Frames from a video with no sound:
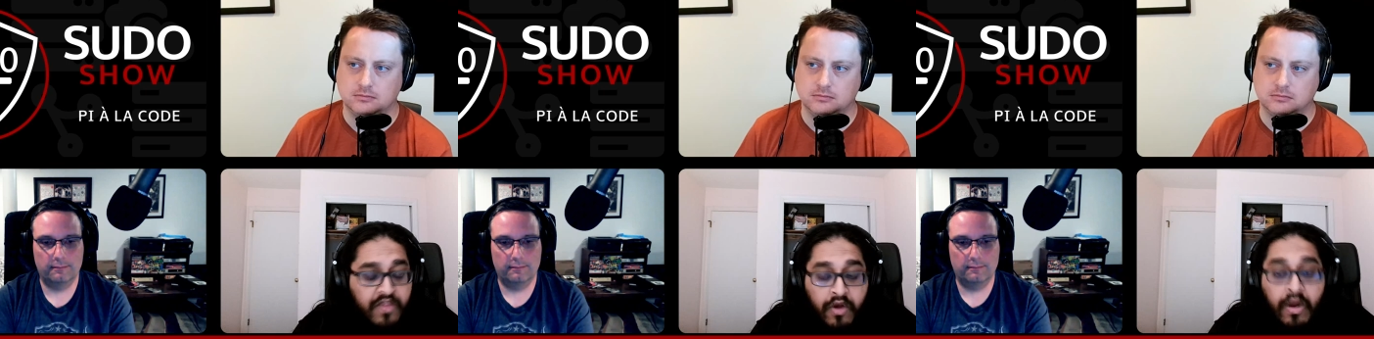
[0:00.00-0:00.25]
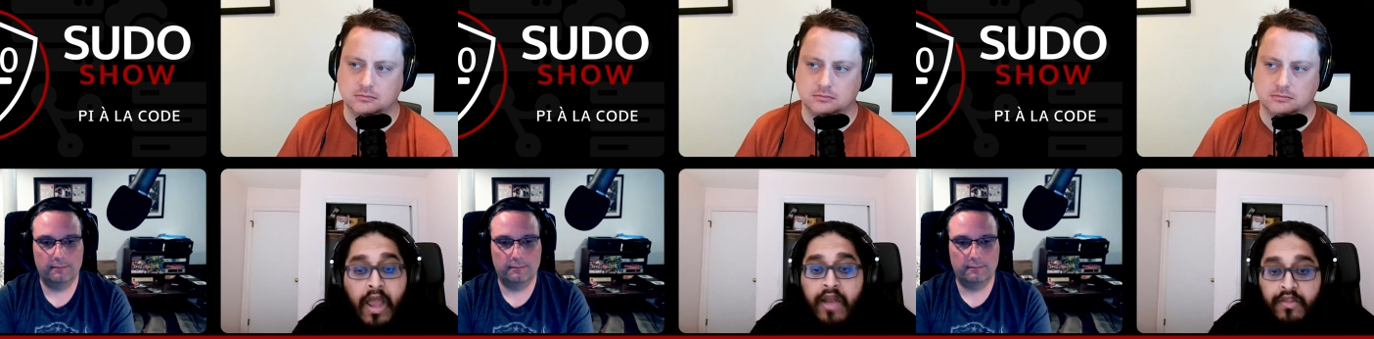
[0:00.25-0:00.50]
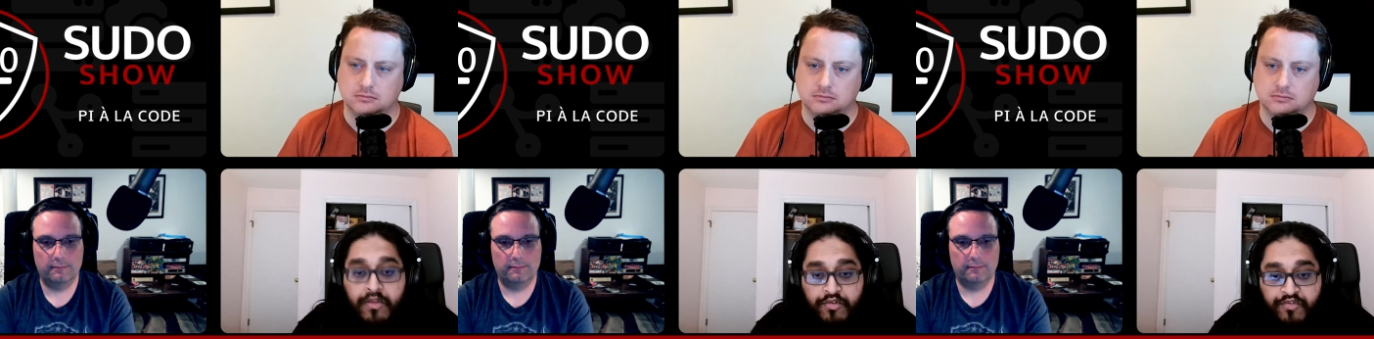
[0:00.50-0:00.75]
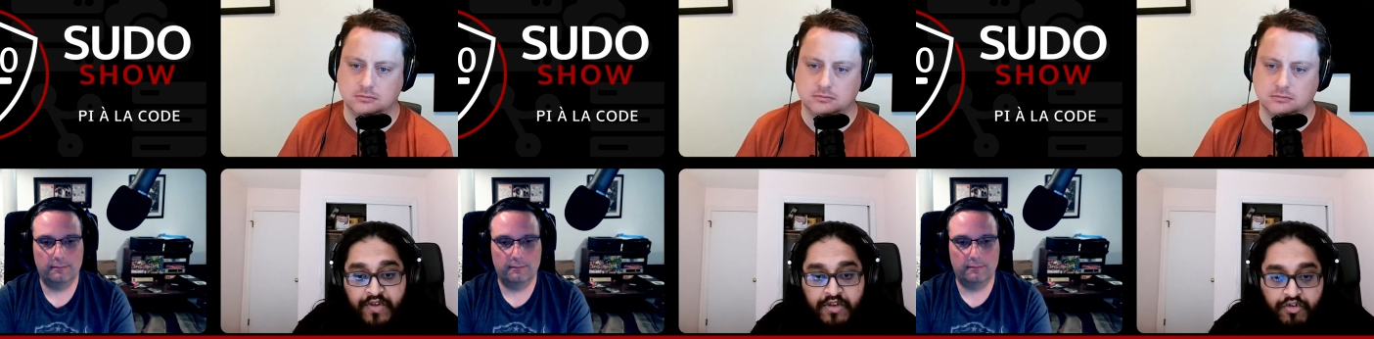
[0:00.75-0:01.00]
Speaker 1: they're adding those
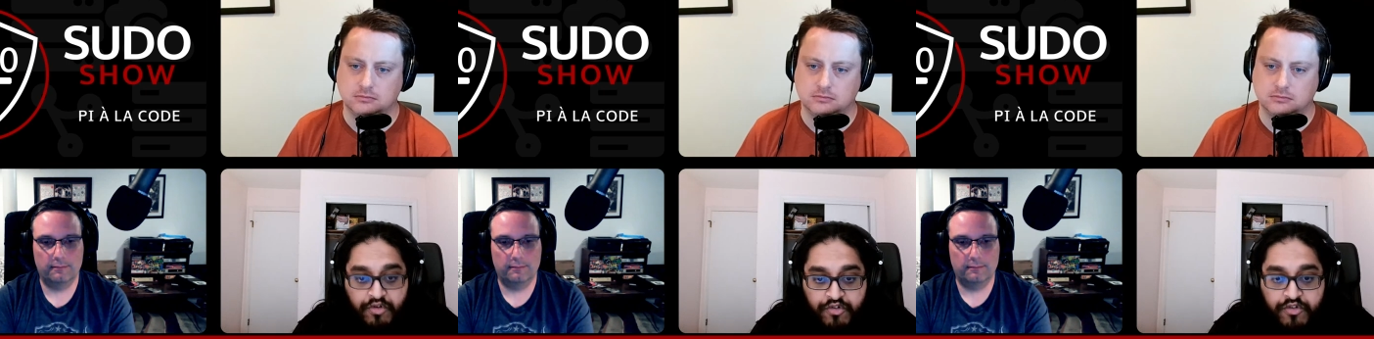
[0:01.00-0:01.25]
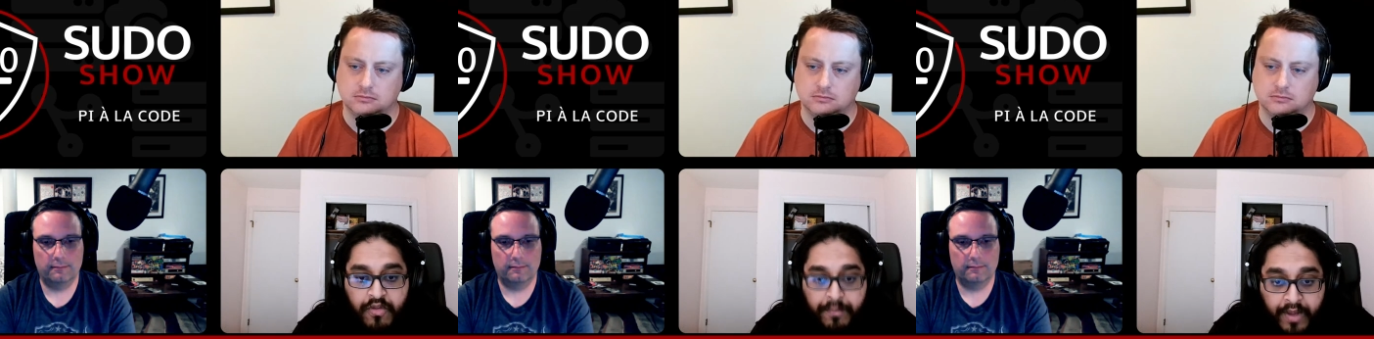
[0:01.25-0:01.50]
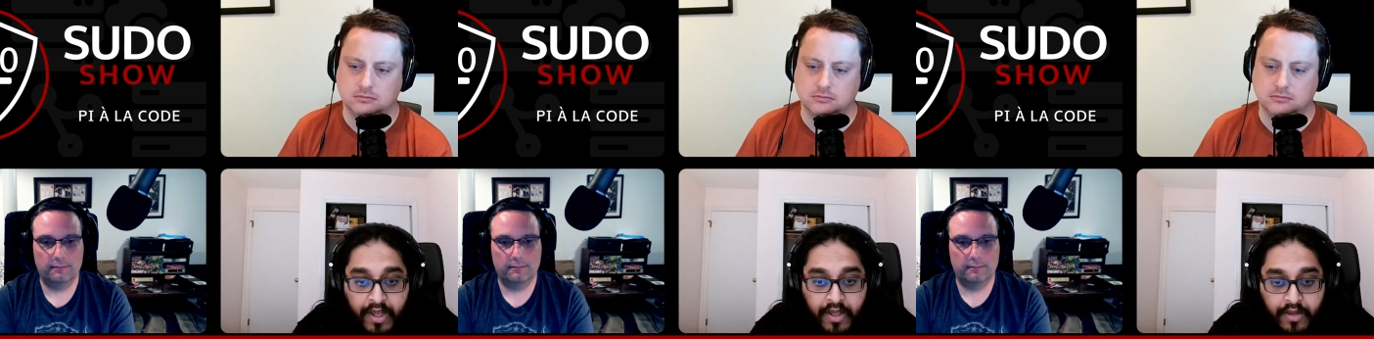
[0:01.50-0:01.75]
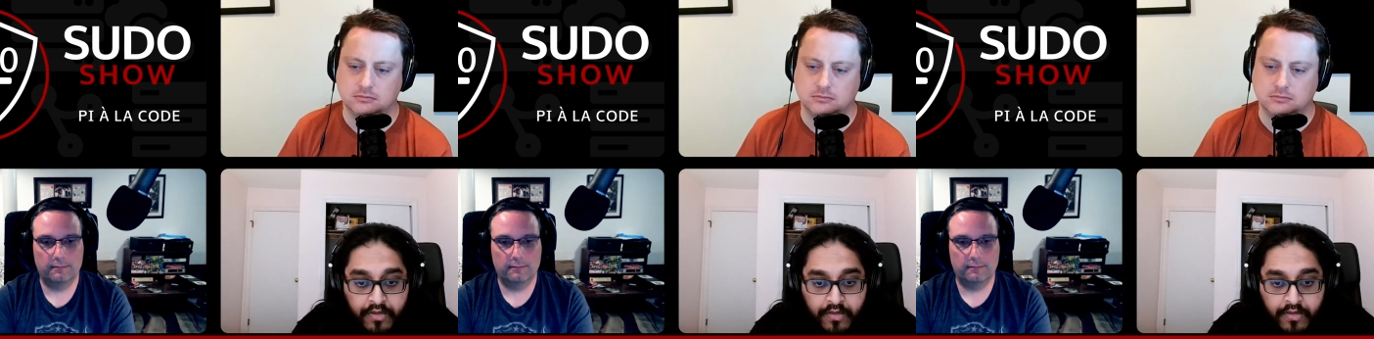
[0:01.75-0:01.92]
features to the Pi.